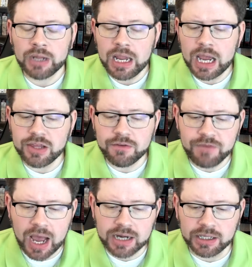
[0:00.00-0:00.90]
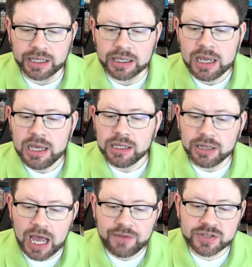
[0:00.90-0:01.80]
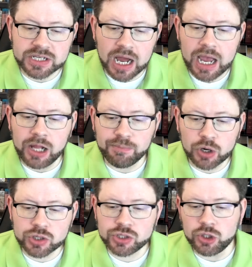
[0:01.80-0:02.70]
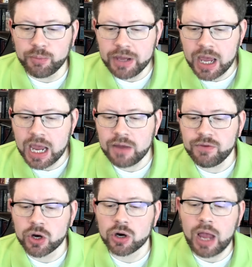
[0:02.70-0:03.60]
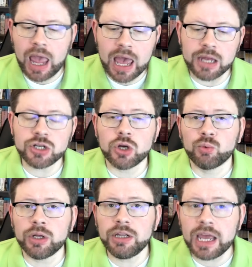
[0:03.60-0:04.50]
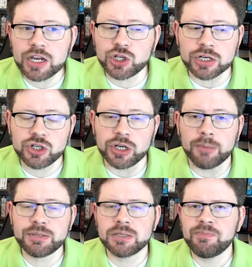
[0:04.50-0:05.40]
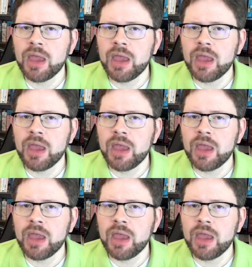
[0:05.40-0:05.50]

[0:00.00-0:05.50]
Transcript: And then finally, lifestyle, personal behavior, and relationships.